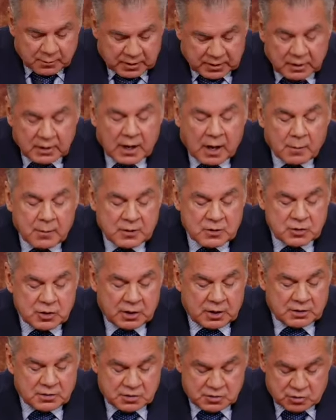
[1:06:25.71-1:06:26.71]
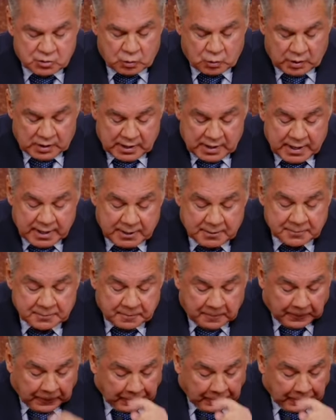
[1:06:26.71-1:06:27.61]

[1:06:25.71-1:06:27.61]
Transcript: in, I'm in Genesis 28.